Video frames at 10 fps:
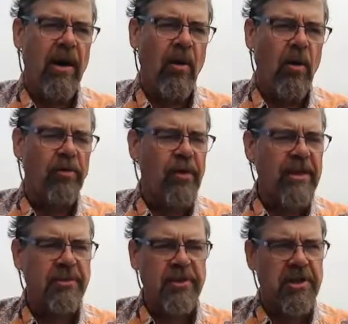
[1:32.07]
oral
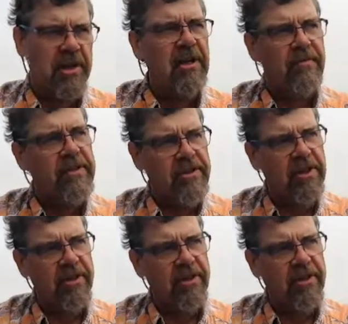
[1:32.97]
transmission in infants and